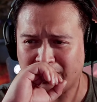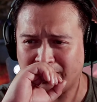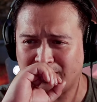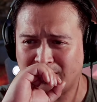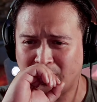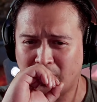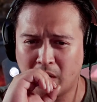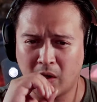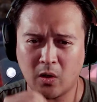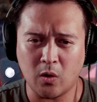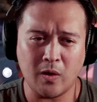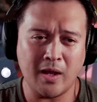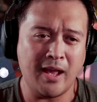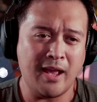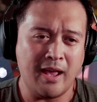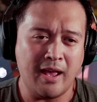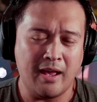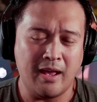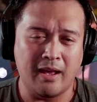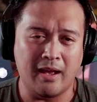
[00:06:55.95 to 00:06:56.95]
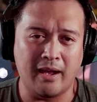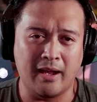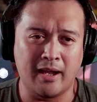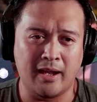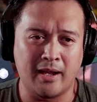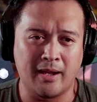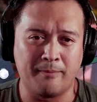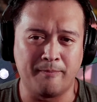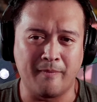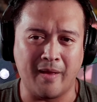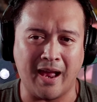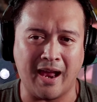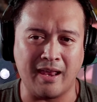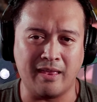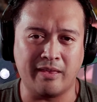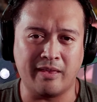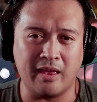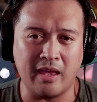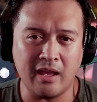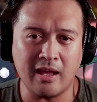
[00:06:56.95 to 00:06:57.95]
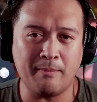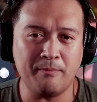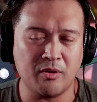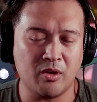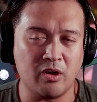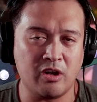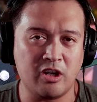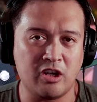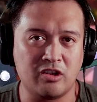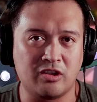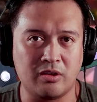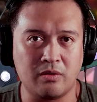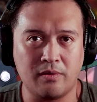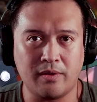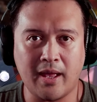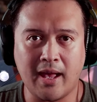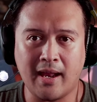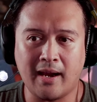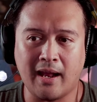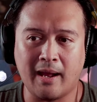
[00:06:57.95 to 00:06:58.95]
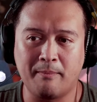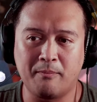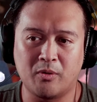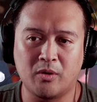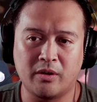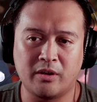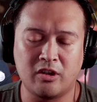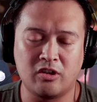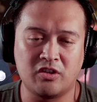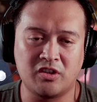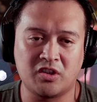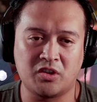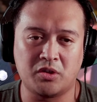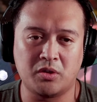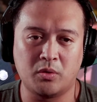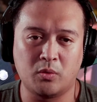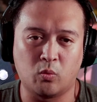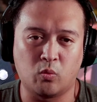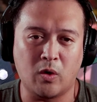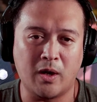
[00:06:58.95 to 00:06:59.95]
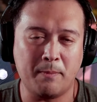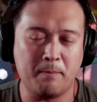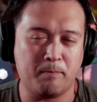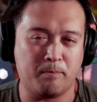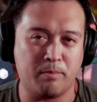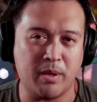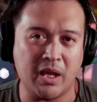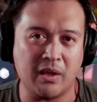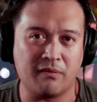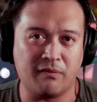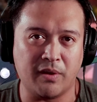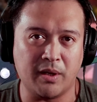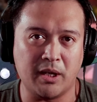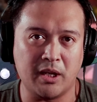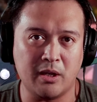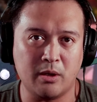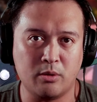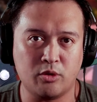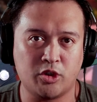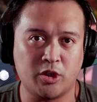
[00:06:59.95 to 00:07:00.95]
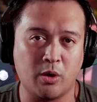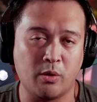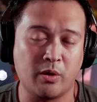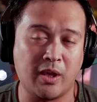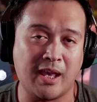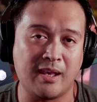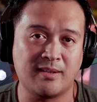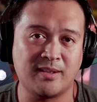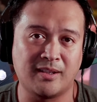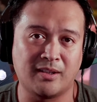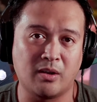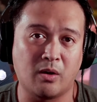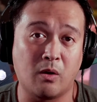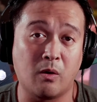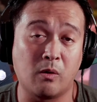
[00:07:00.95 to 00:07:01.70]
So Um, I think I'm going to do that. I'm going to just do one big video showcasing the